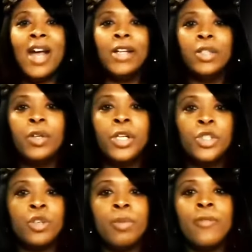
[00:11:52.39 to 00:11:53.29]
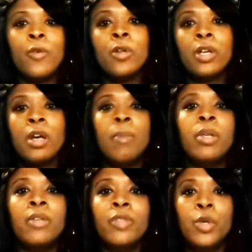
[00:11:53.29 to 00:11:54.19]
had no history before the
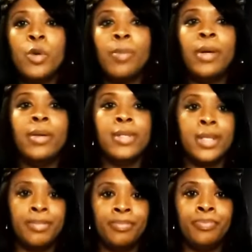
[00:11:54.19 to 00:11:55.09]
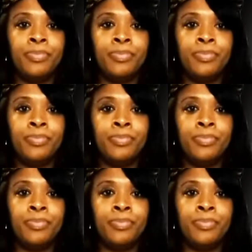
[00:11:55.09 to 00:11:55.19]
coming of the Europeans.